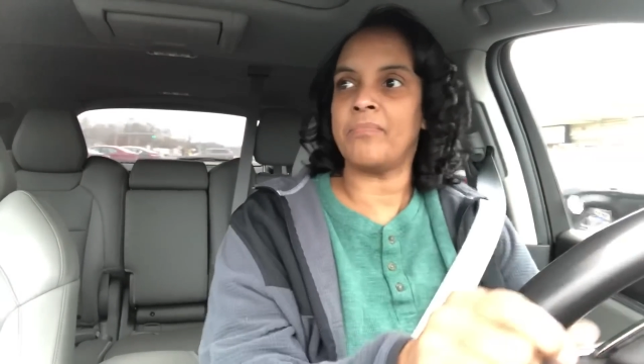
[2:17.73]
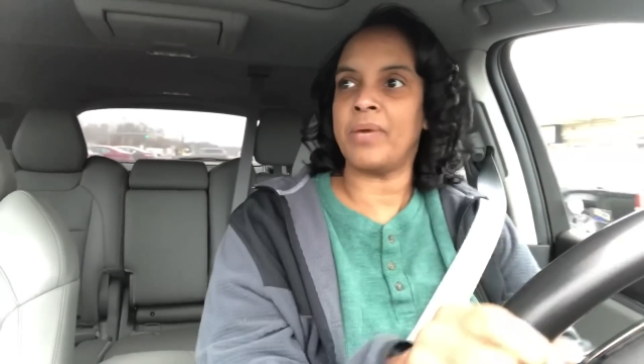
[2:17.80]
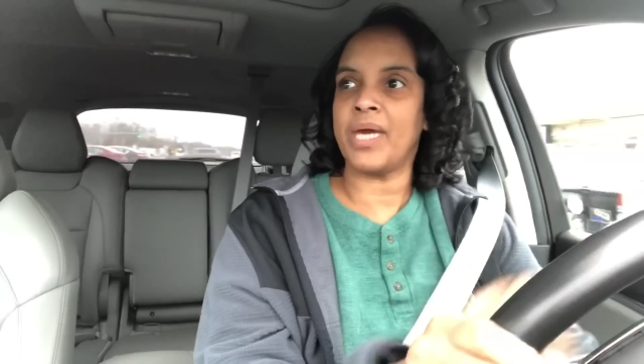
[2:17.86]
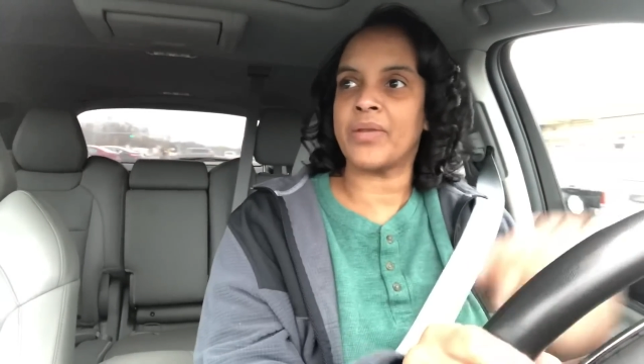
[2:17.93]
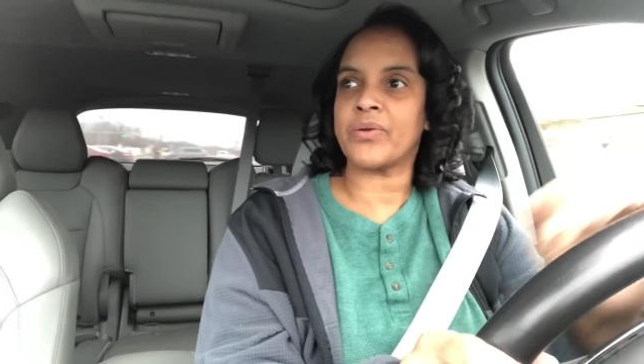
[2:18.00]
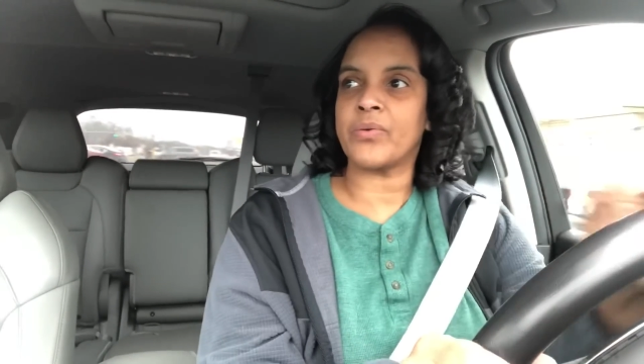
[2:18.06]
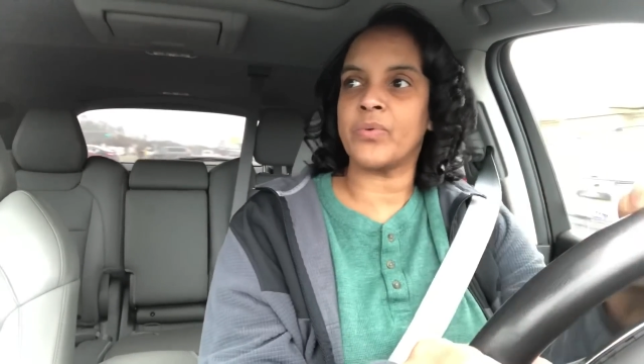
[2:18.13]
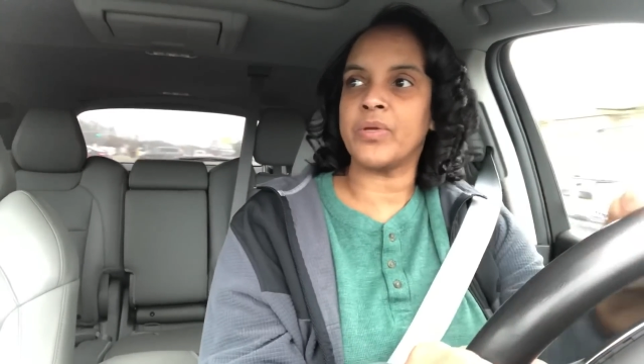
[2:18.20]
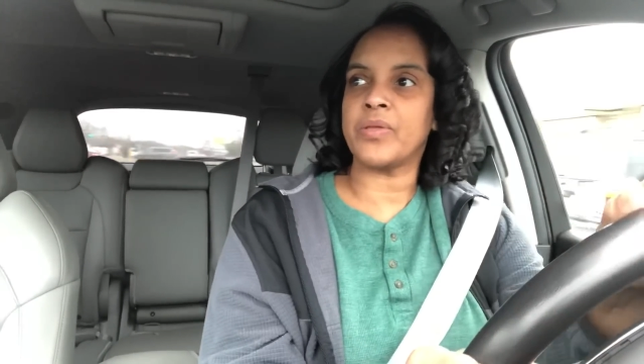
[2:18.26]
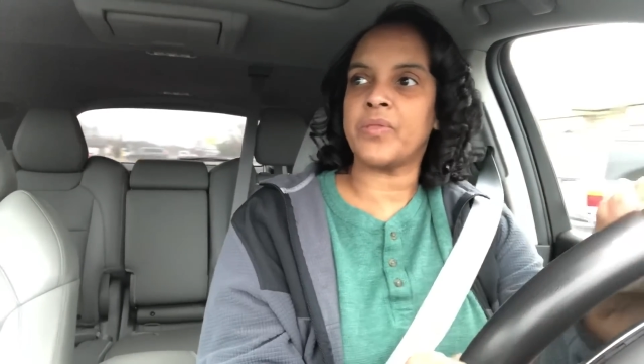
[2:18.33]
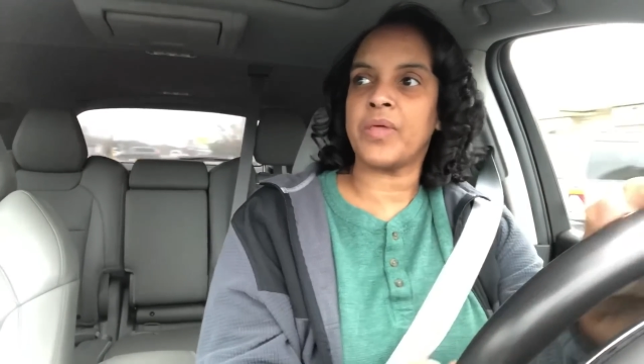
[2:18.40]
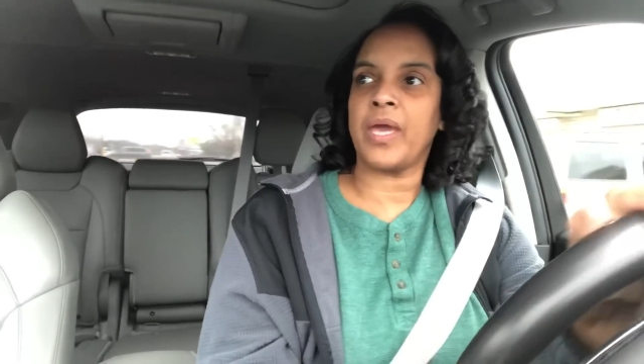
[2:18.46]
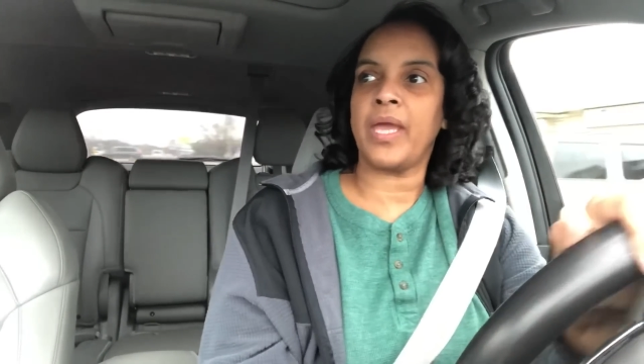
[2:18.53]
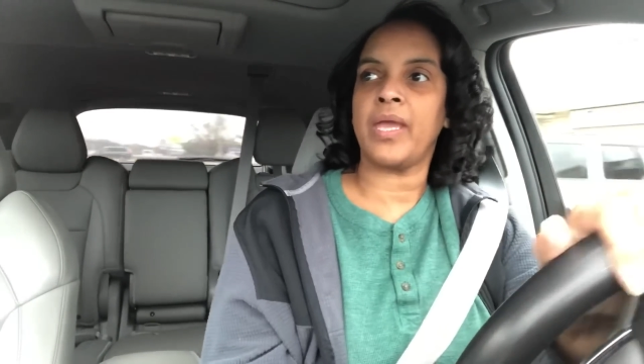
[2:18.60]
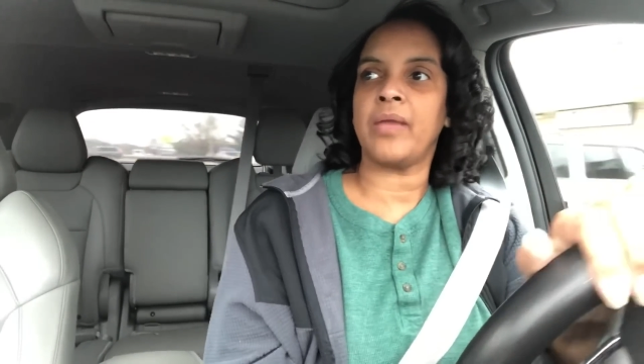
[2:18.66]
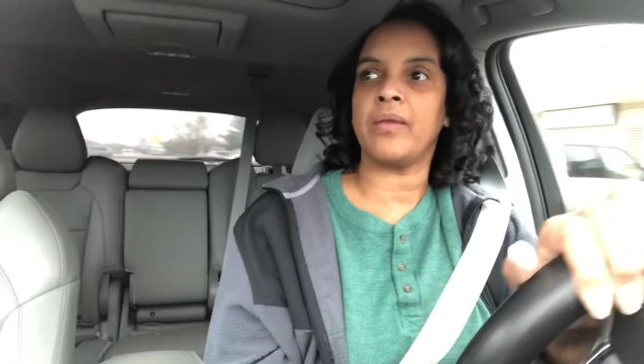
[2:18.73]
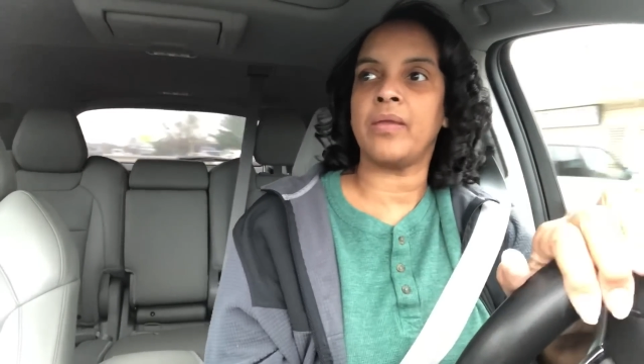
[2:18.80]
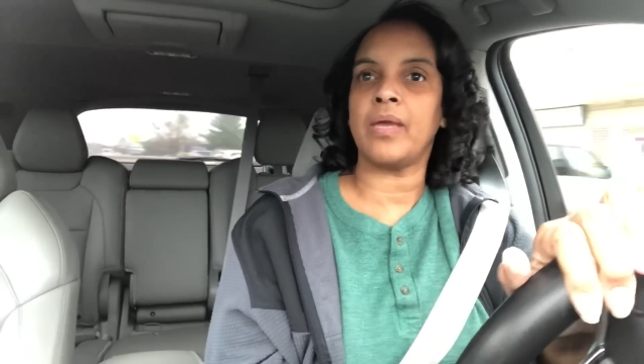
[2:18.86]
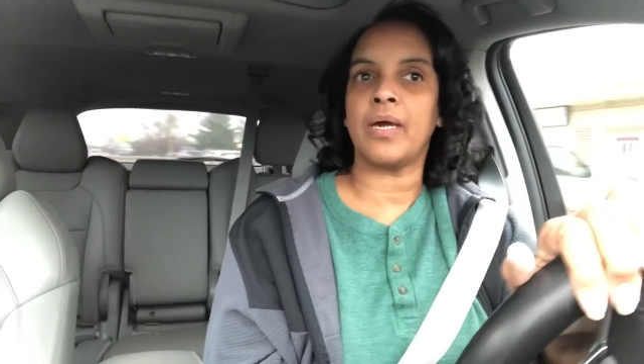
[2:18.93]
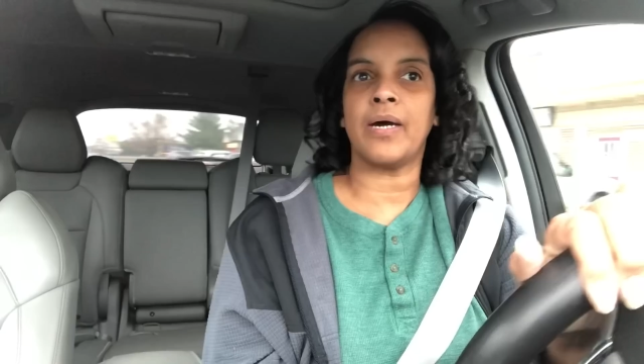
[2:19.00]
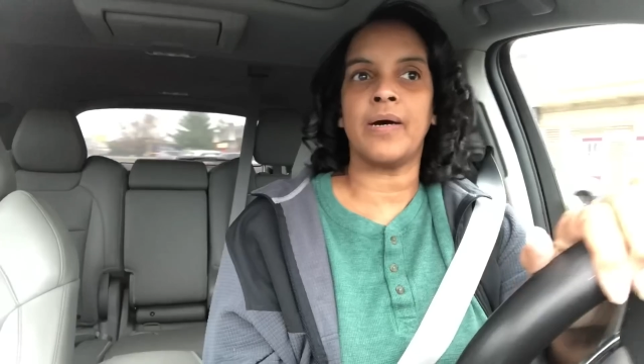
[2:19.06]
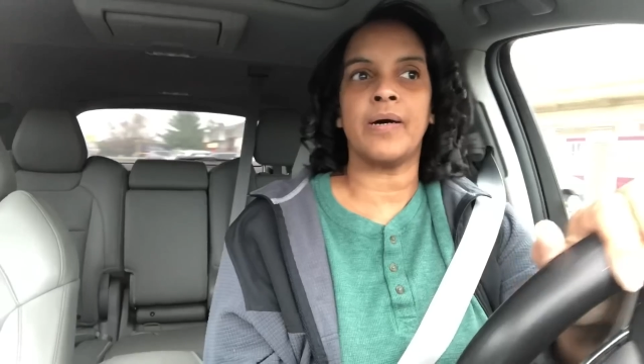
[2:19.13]
better with
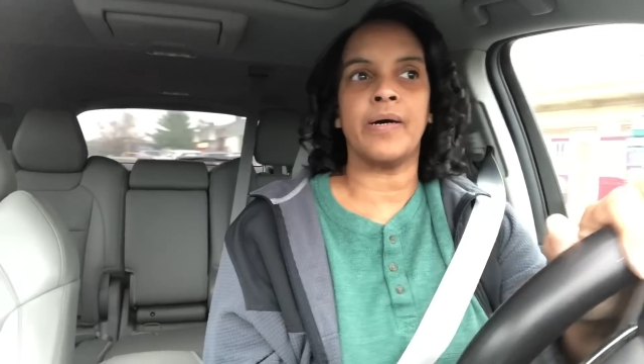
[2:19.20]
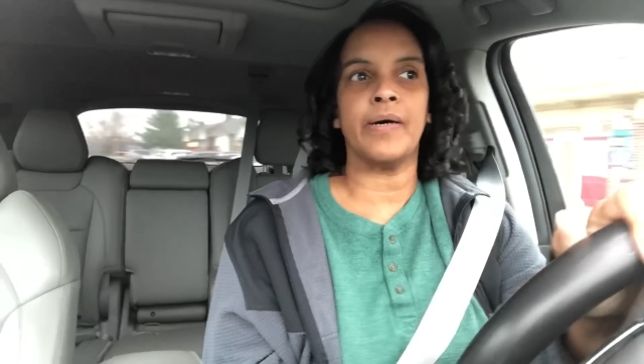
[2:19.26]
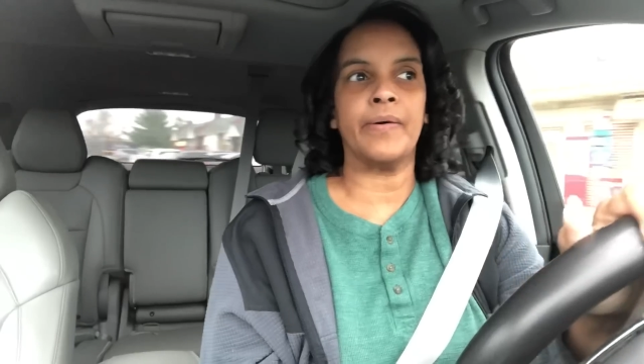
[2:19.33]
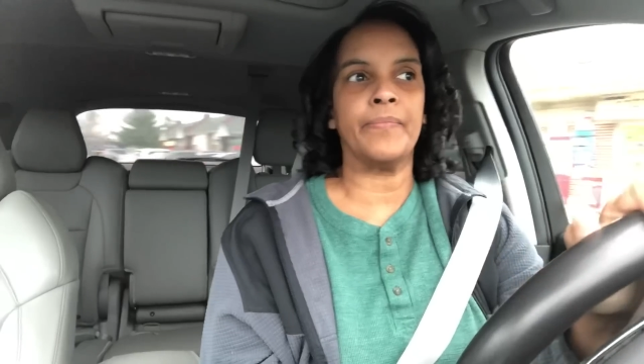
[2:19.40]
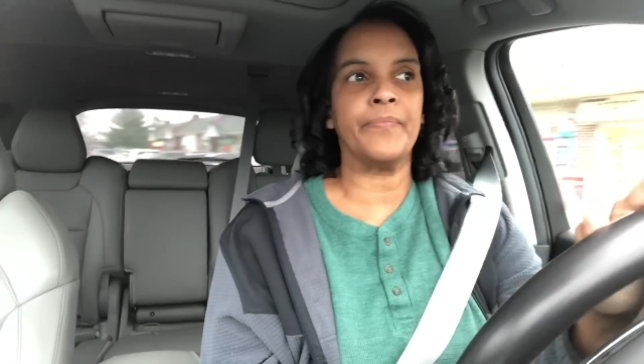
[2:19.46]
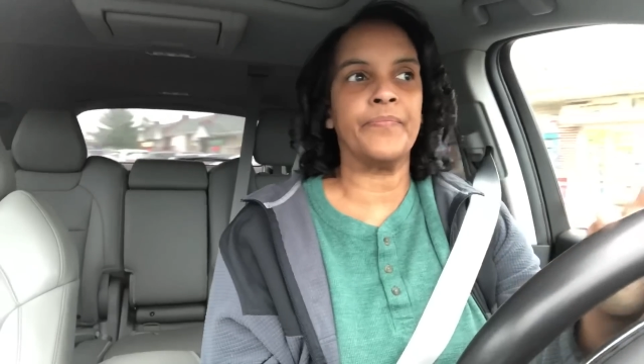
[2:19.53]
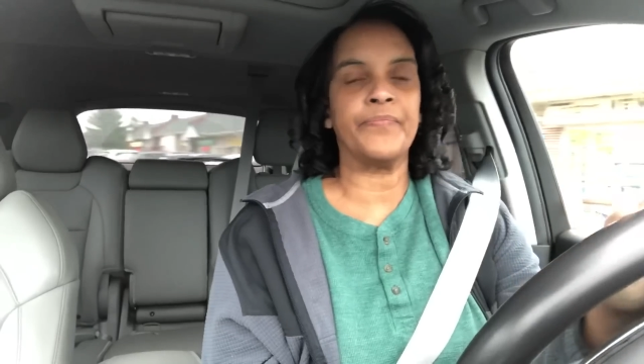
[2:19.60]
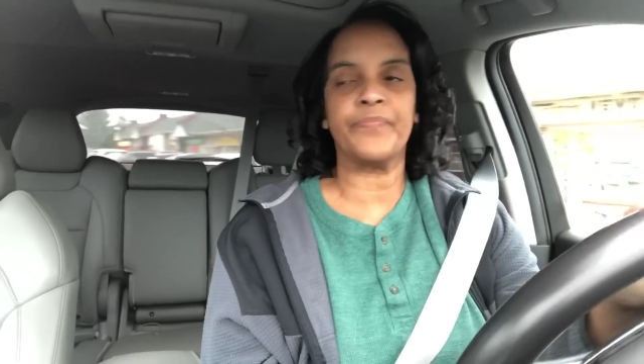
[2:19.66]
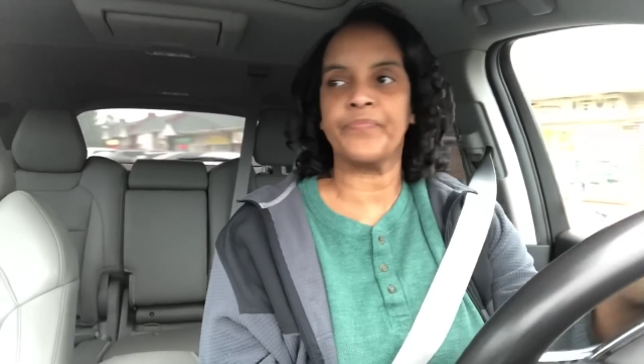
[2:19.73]
a, um,